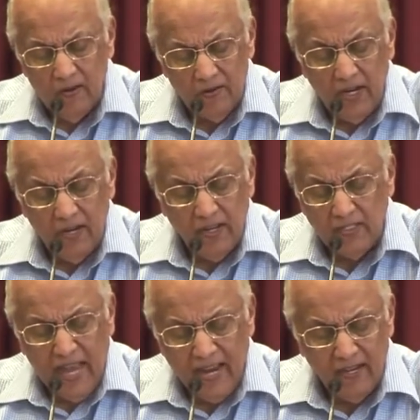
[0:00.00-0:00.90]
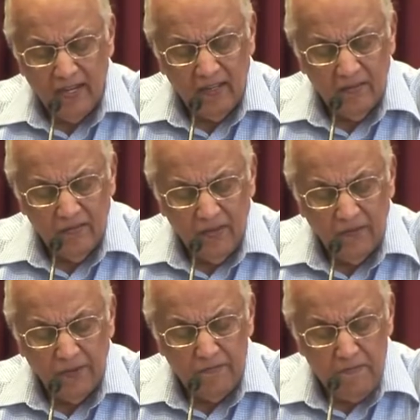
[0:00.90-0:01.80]
Read it exactly.
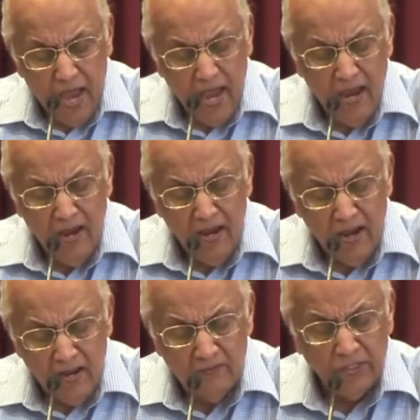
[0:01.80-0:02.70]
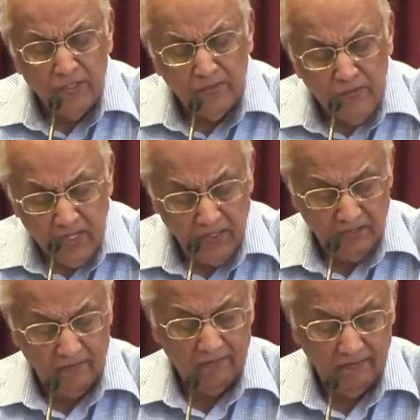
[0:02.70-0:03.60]
If a man comes to me,
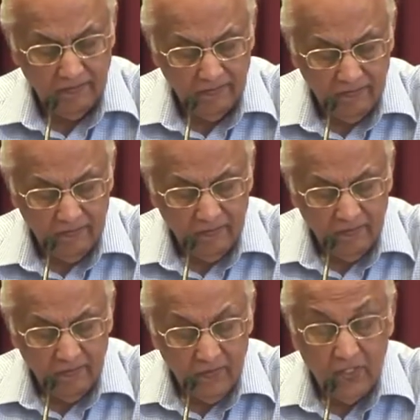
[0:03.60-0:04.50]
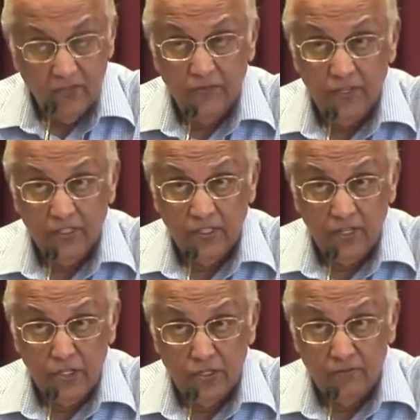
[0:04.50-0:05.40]
this is the first
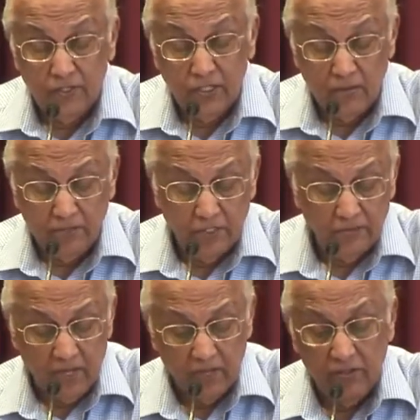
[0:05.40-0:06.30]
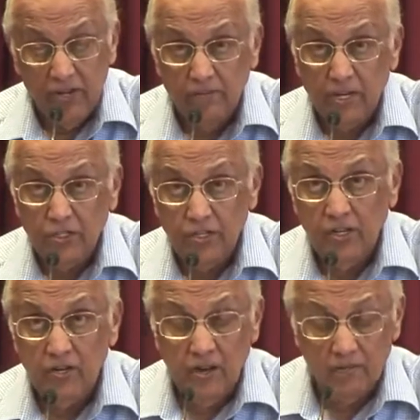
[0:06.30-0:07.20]
condition of discipleship. There are three
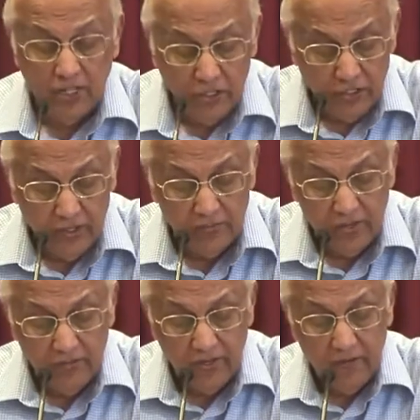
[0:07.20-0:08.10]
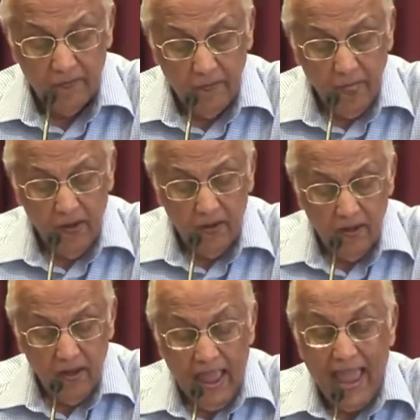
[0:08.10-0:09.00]
mentioned here, and I'll mention them briefly.
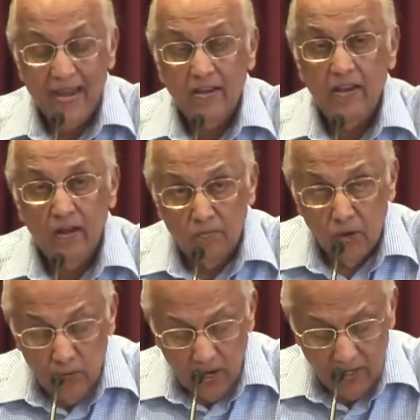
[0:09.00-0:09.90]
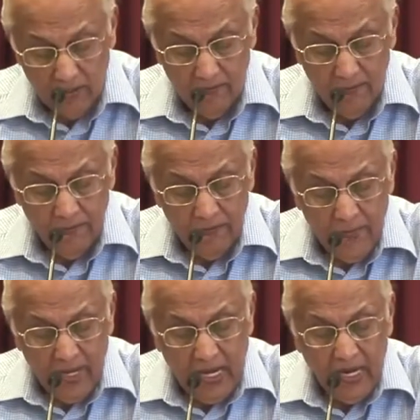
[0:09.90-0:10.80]
And number one,
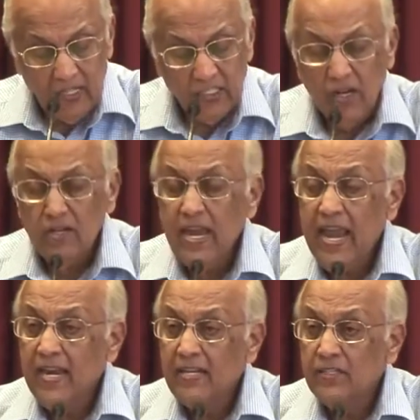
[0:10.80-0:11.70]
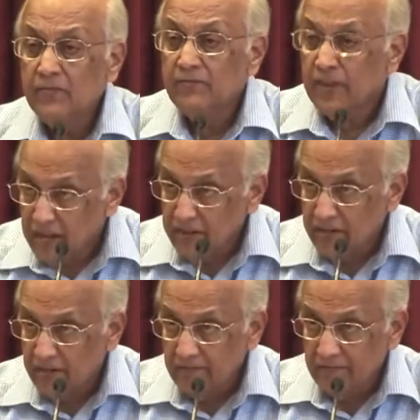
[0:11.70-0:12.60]
he does not hate his
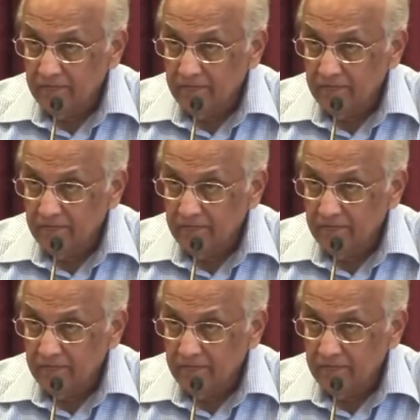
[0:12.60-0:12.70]
father.